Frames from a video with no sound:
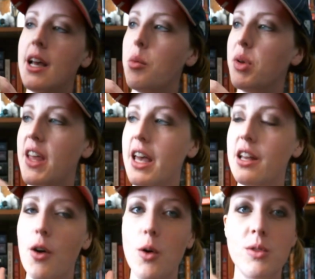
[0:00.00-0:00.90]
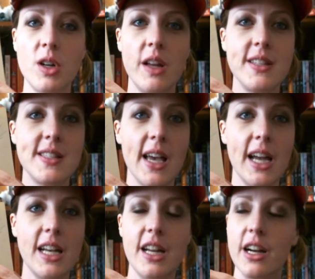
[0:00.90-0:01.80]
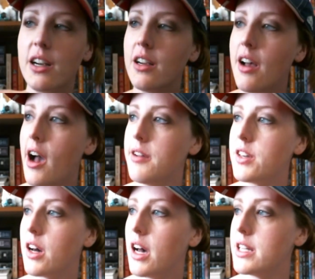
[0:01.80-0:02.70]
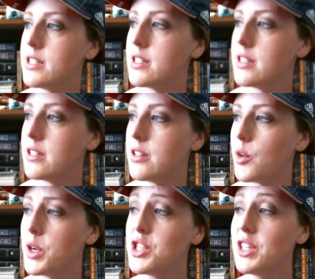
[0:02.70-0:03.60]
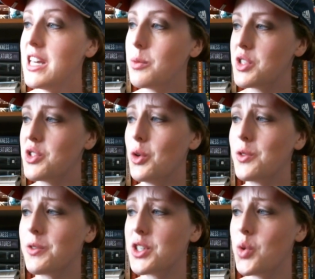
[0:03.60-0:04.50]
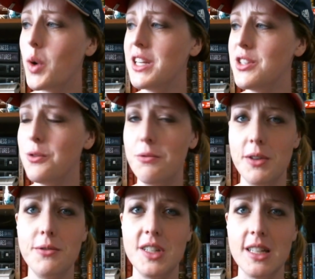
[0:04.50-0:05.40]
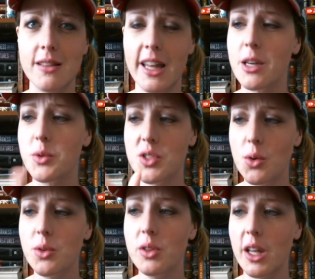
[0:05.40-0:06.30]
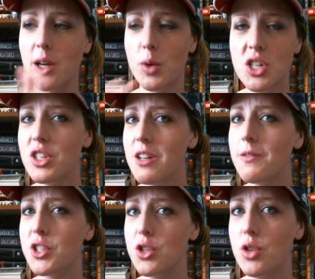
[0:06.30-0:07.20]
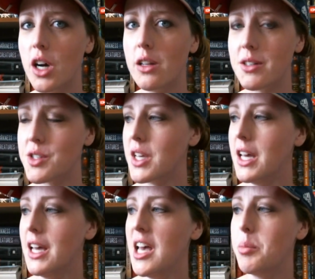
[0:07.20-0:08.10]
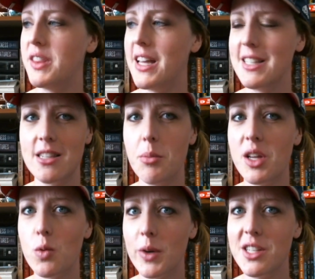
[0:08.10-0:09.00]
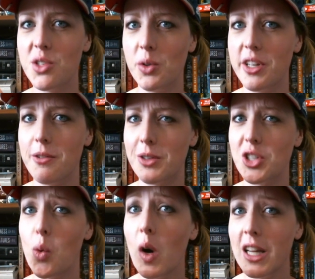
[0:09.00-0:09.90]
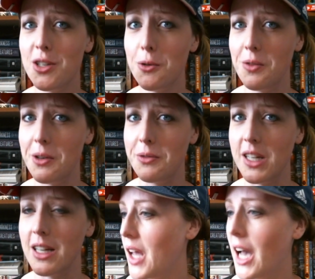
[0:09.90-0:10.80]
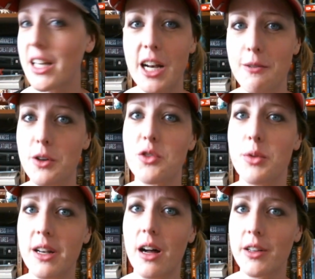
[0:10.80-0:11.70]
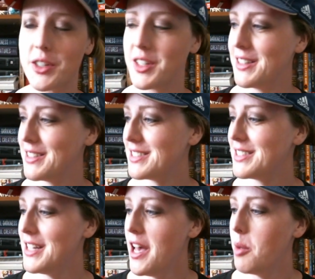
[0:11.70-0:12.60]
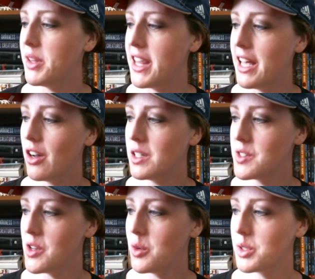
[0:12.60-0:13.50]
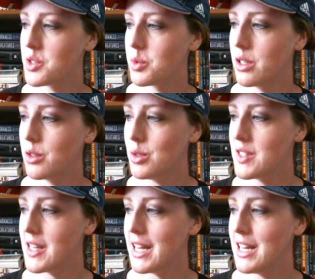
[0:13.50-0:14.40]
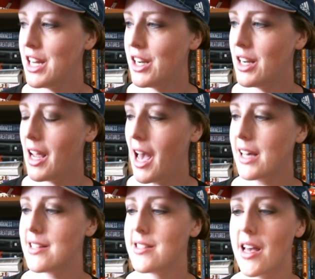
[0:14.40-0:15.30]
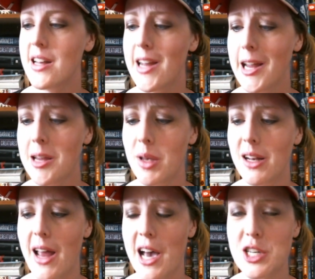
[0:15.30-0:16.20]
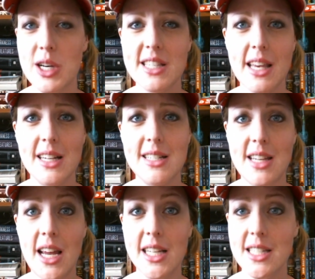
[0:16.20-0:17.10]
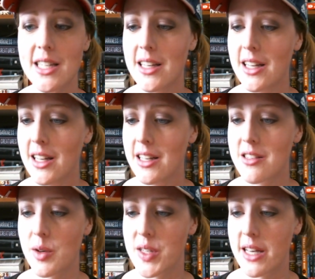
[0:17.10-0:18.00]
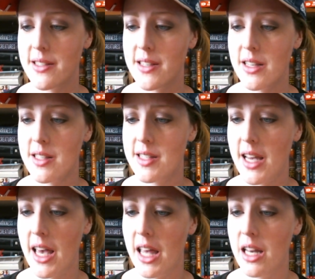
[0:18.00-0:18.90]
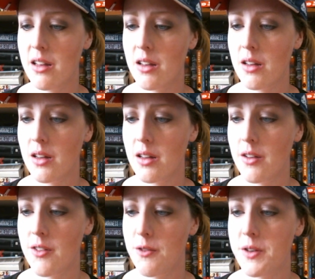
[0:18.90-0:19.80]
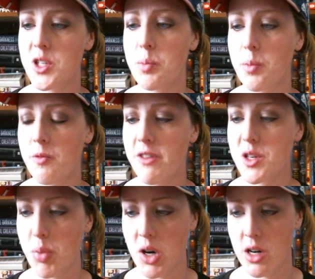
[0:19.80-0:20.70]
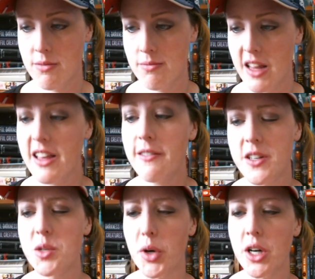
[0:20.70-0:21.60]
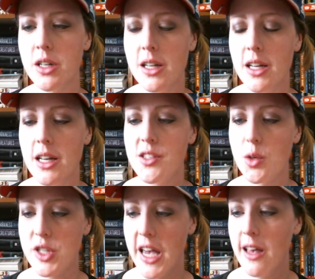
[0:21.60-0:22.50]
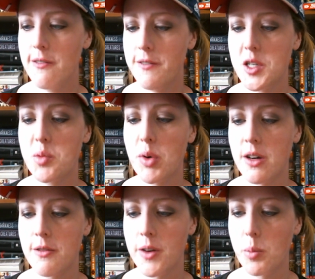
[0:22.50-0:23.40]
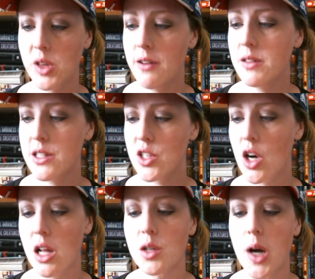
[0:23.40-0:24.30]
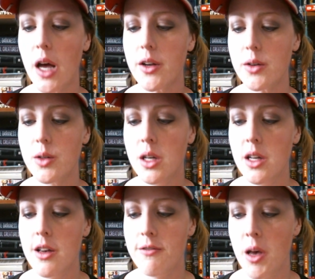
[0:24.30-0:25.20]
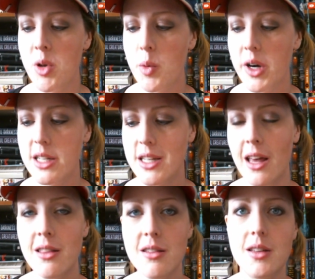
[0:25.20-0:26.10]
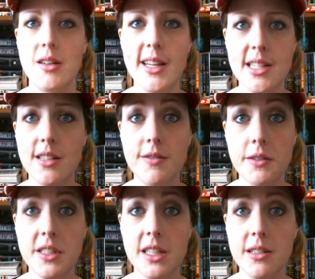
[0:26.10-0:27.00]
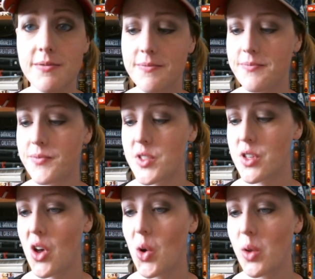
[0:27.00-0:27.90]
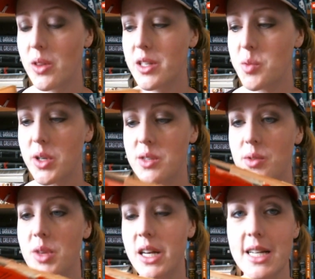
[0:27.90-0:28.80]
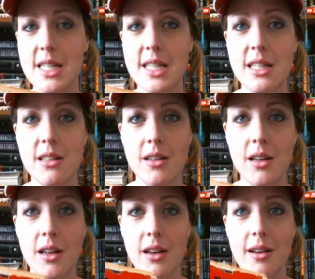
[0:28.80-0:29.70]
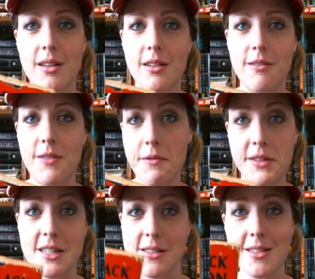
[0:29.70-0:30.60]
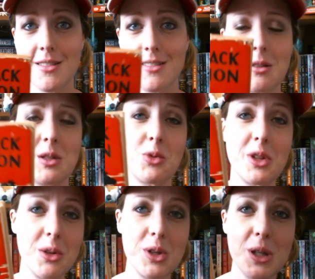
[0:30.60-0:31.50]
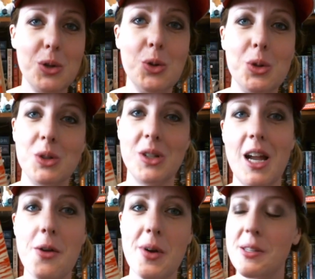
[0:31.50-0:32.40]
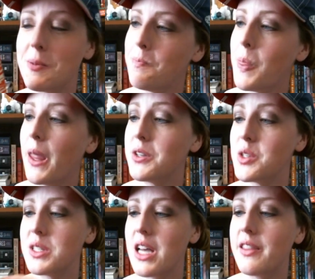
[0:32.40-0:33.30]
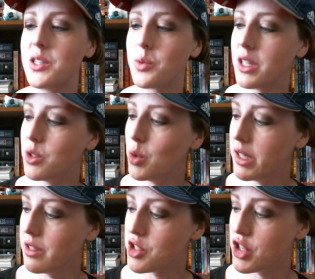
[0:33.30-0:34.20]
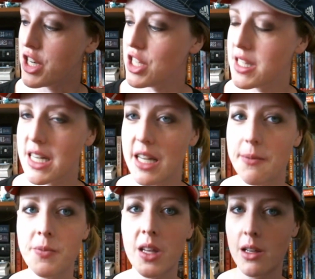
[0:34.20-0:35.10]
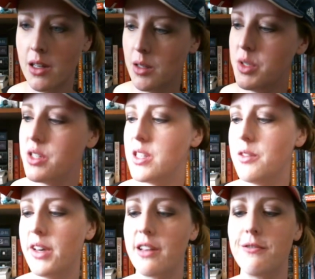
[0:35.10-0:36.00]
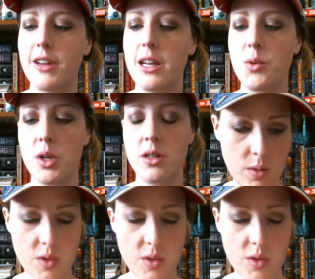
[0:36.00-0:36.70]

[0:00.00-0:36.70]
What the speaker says: But then over on the side here, I've got, originally it was sold for $22.50. Like it was sold, like originally for $2, but then somebody resold it for $22.50. I got it for $3. But then also what's cool is that in here it has a name and an address and a date. So it says Ted Fishburne, I think Fishburne. So Ted Fishburne from Loveland, Colorado, February 10th, 1950. So this book's from the 1950s. That's really, really cool. Anyways, also it's got these really cool illustrations in it. Let me just see if I can find one.